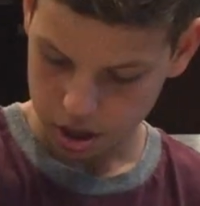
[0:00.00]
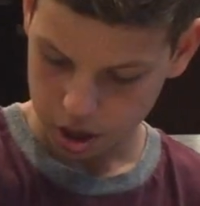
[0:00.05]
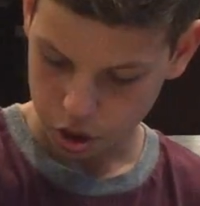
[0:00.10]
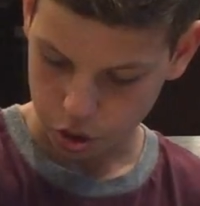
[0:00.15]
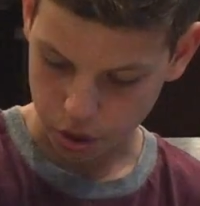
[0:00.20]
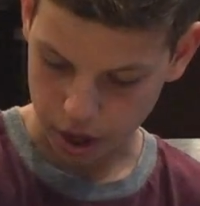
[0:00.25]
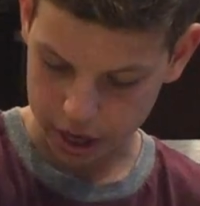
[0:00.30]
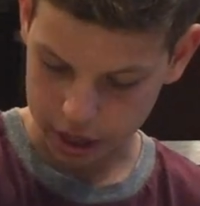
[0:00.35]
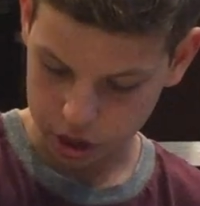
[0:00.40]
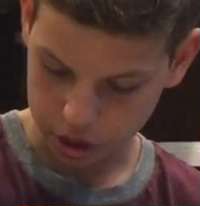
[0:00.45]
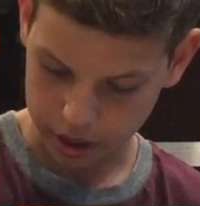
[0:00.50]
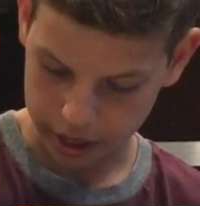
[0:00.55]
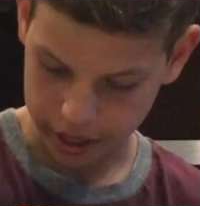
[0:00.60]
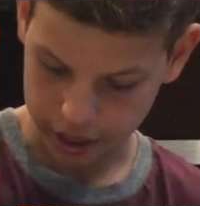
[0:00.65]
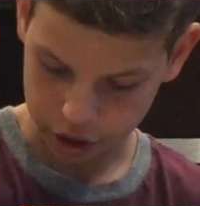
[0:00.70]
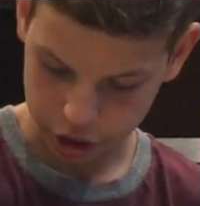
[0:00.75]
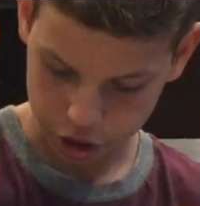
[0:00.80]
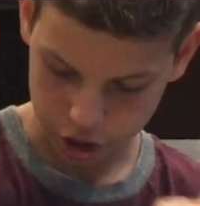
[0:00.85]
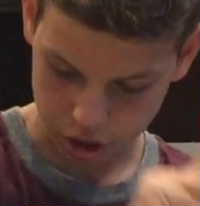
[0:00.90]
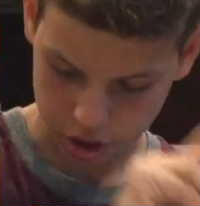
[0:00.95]

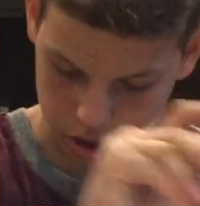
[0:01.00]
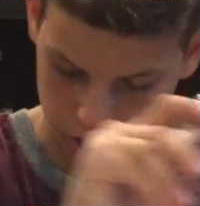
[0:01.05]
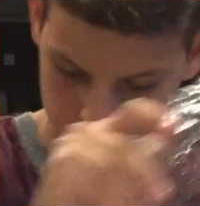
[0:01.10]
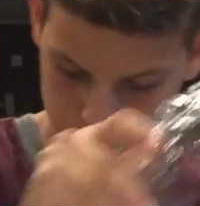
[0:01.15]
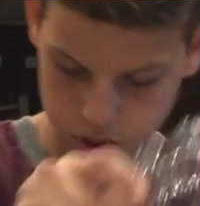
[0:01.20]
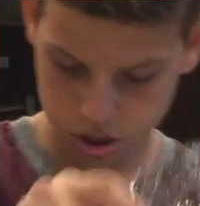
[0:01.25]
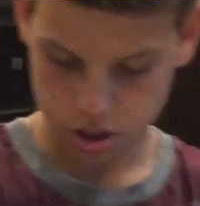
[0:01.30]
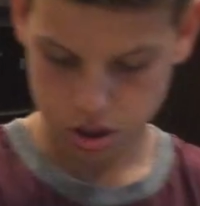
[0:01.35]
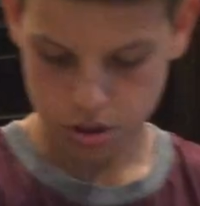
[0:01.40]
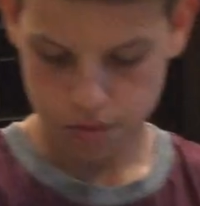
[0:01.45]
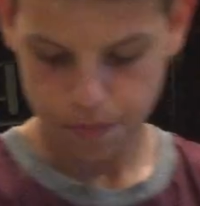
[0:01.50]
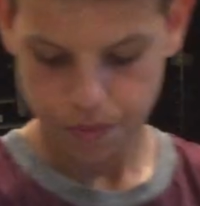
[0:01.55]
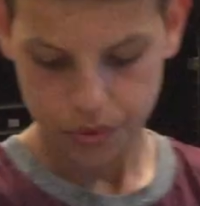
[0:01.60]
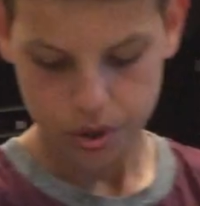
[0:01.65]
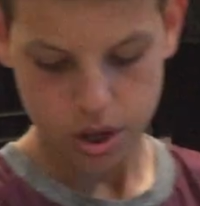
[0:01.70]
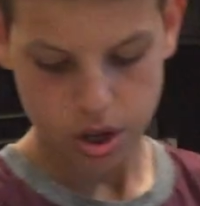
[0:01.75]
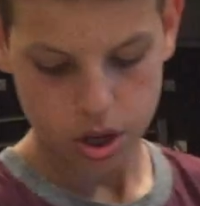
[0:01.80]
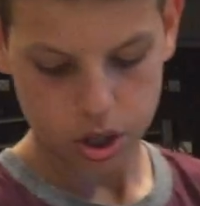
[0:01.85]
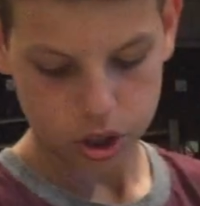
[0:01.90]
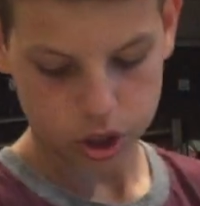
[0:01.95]
Granulated sugar,
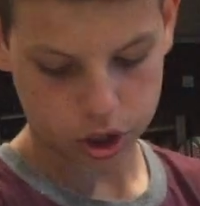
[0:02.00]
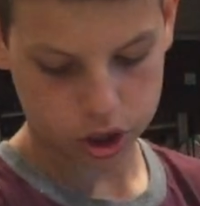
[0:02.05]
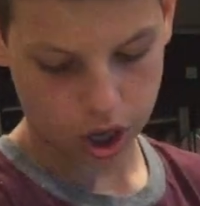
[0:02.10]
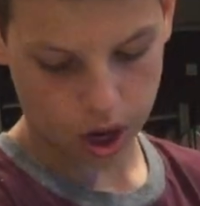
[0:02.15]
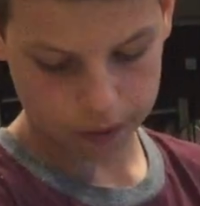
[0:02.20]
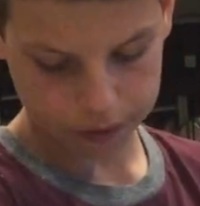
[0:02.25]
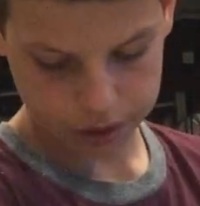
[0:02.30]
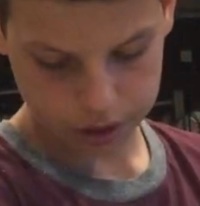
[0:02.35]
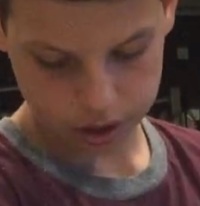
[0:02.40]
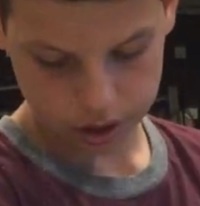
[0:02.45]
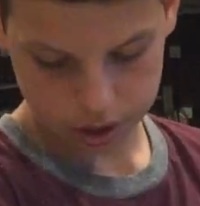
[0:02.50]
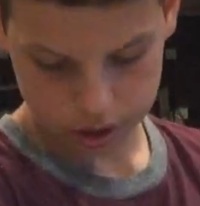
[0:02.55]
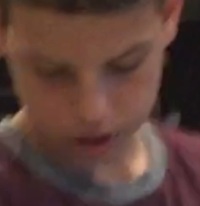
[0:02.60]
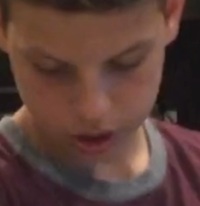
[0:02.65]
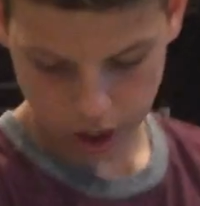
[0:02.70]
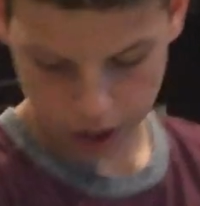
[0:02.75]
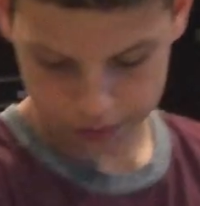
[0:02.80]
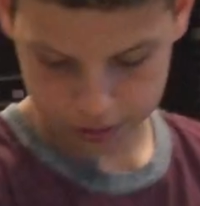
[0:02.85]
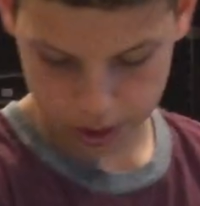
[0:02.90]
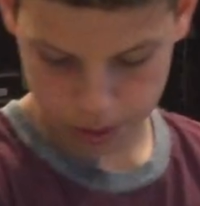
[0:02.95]

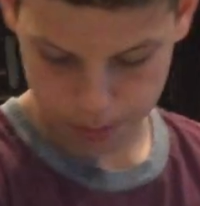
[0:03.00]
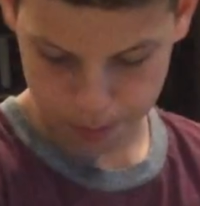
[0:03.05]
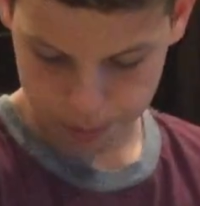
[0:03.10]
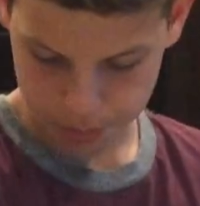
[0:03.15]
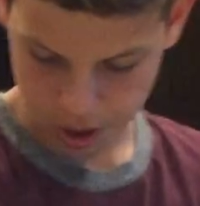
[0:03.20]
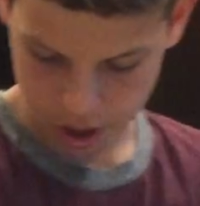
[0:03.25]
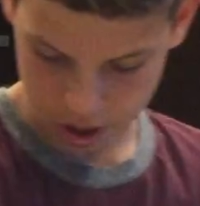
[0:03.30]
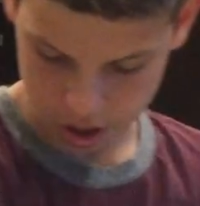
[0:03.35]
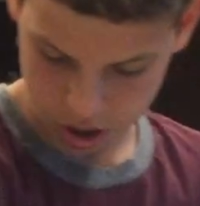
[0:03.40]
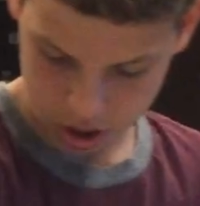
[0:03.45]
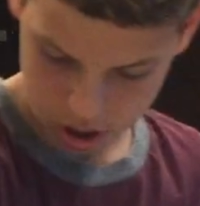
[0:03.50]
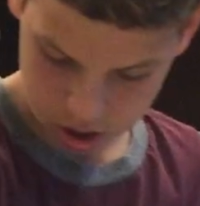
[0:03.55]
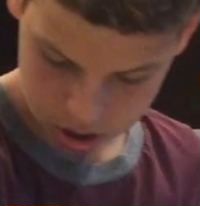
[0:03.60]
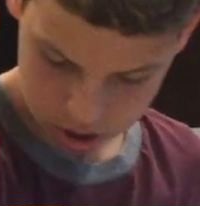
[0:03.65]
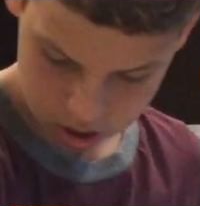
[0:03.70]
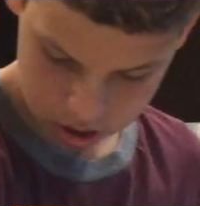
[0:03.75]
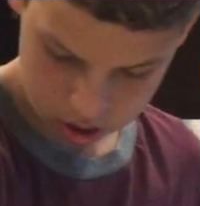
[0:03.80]
softened butter,